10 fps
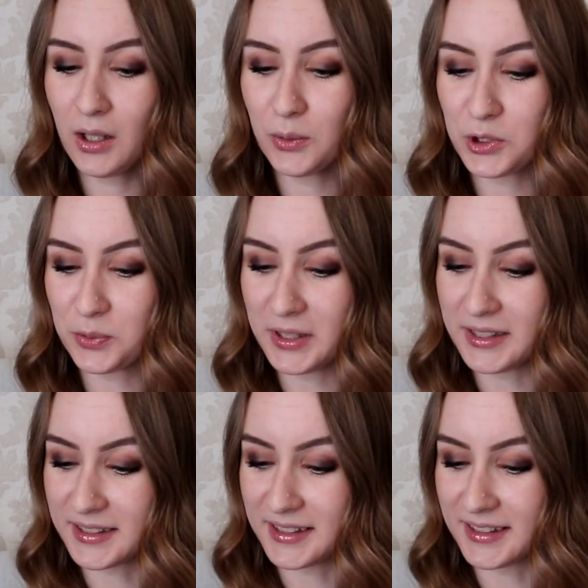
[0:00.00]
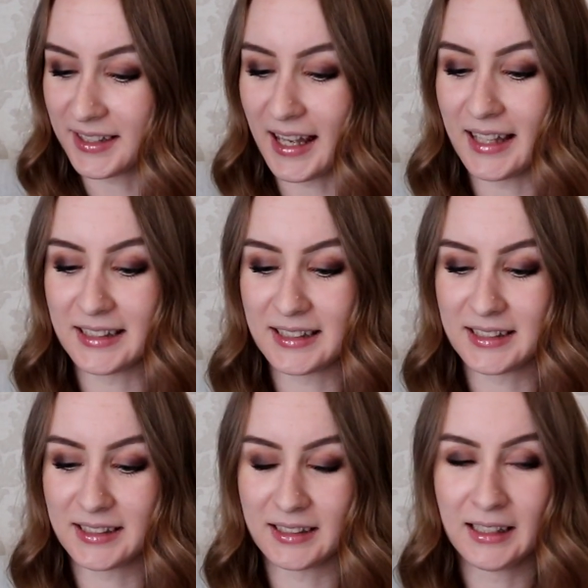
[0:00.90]
which means
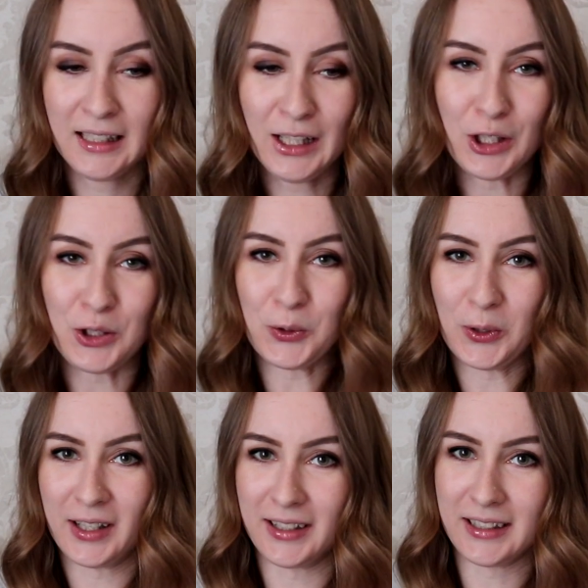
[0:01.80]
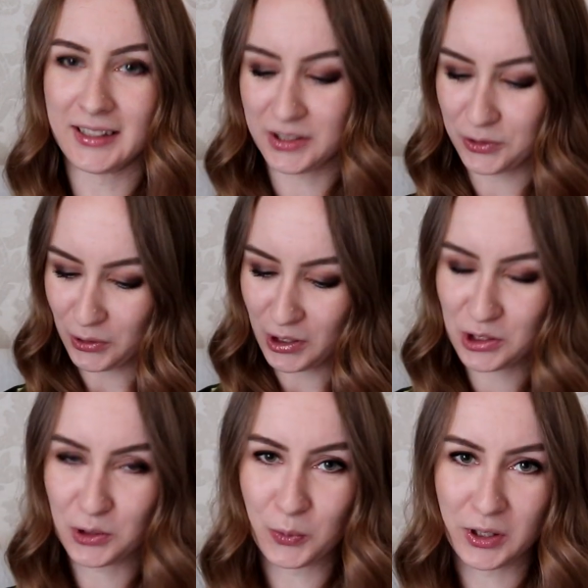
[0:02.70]
that you are in a
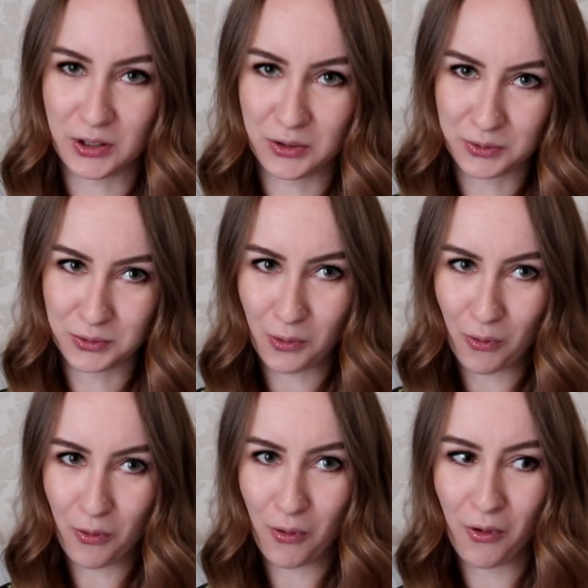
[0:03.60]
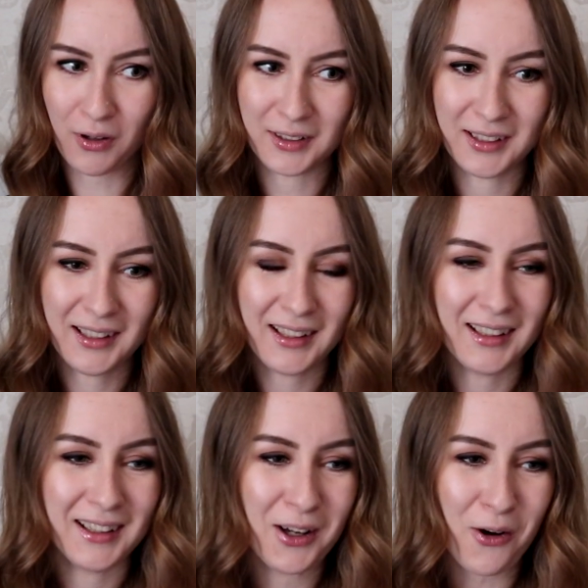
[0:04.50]
situation when you
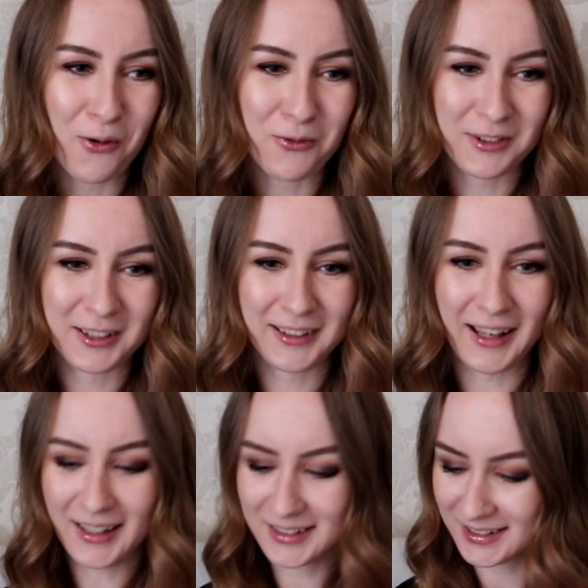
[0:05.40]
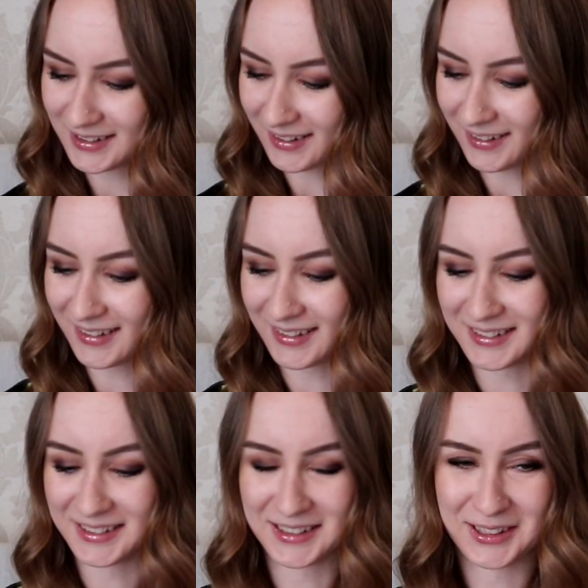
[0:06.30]
overeat
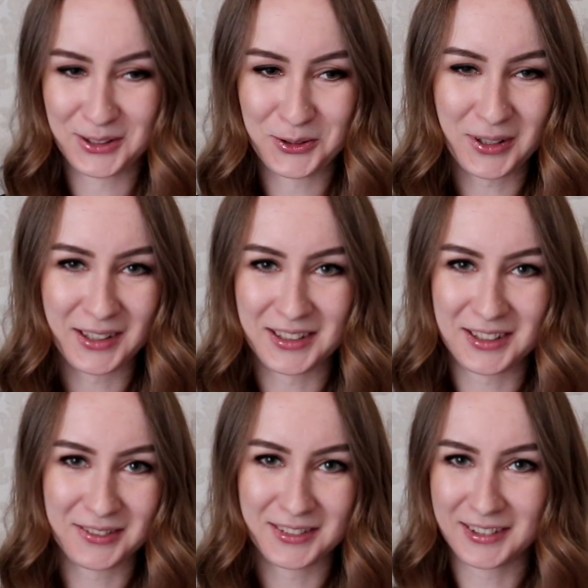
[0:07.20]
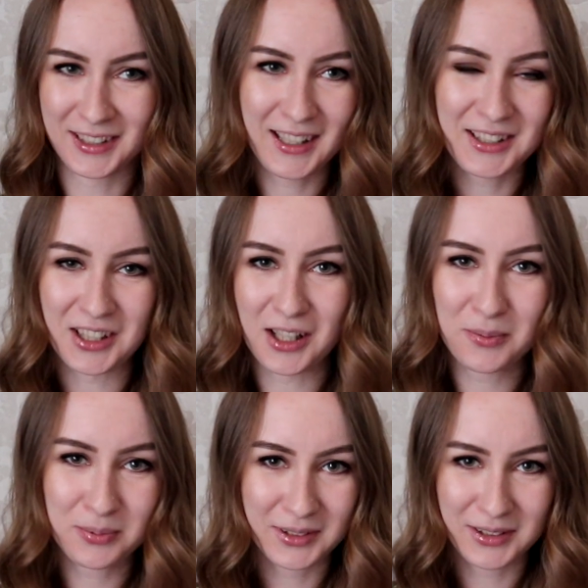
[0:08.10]
and you can't even get
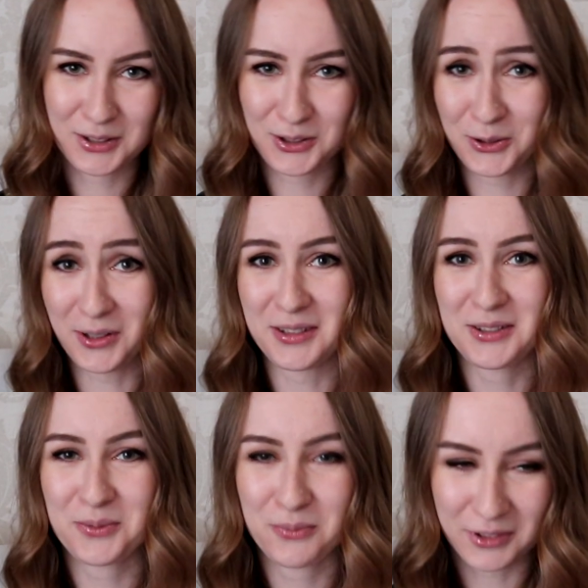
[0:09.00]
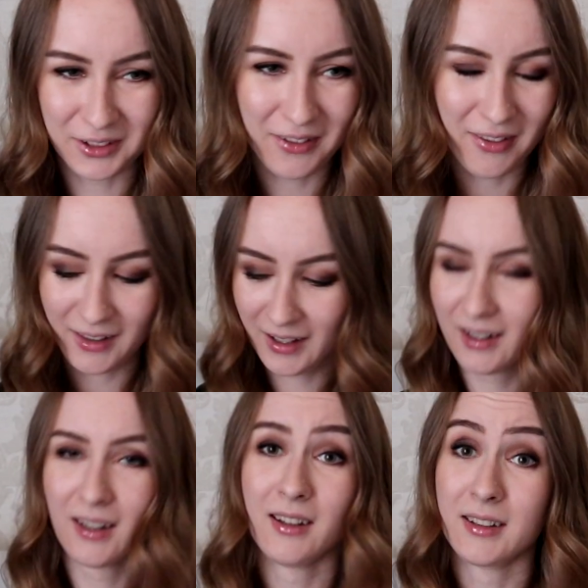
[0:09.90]
up and you can't breathe.
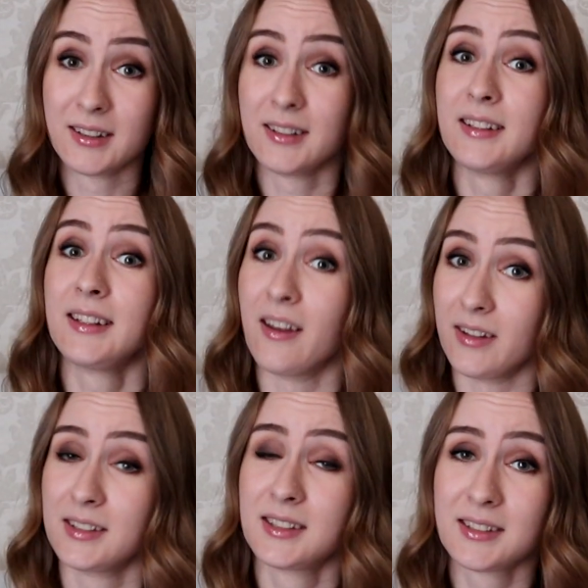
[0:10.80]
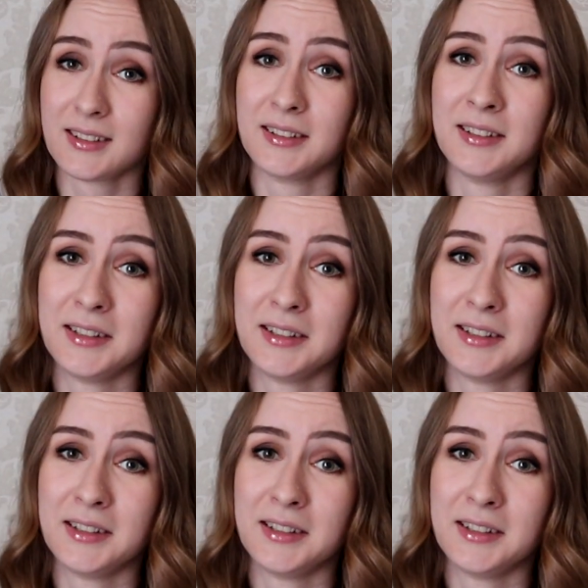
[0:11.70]
And yeah, that's a